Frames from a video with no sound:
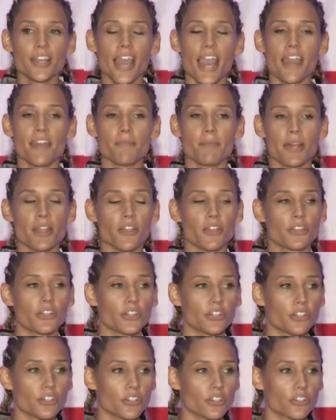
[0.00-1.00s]
And by the
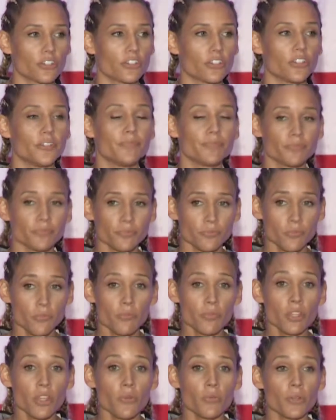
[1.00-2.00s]
third hurdle,
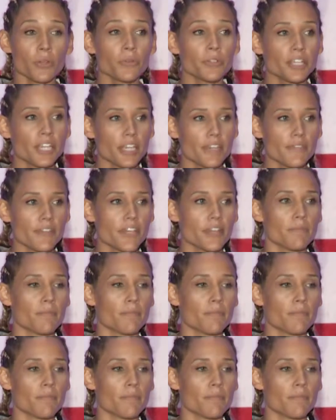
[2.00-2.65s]
we were even.